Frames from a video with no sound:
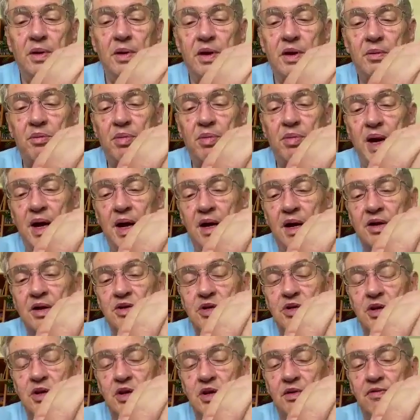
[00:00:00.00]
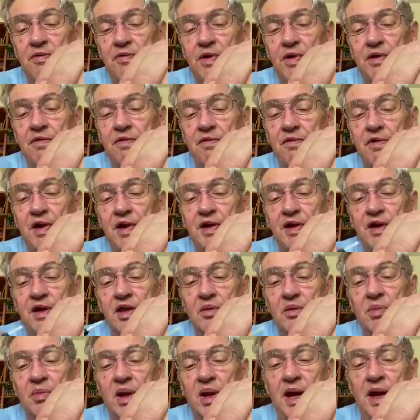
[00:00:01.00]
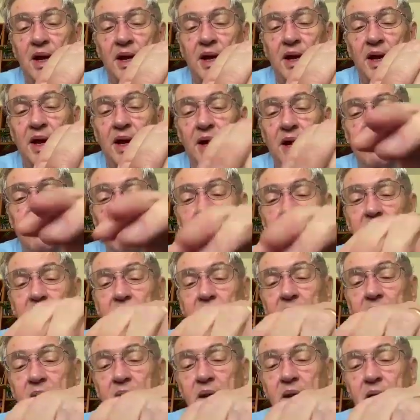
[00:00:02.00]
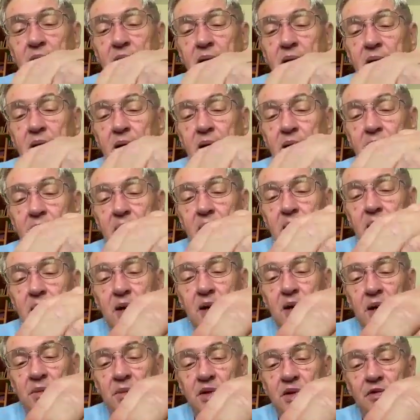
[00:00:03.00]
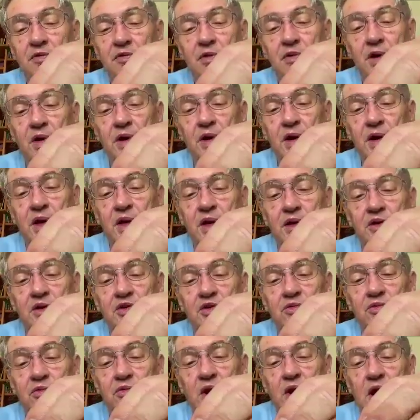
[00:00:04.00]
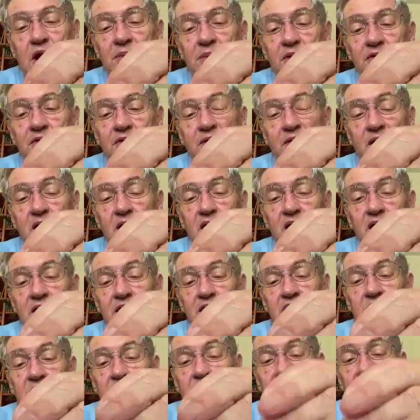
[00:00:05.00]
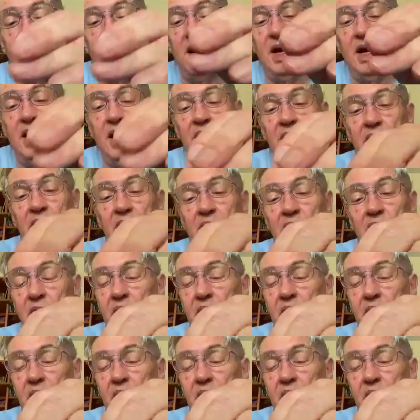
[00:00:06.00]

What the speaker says: right back to the very front of the black hackle. Come in front and just wrap in front of the tip of that.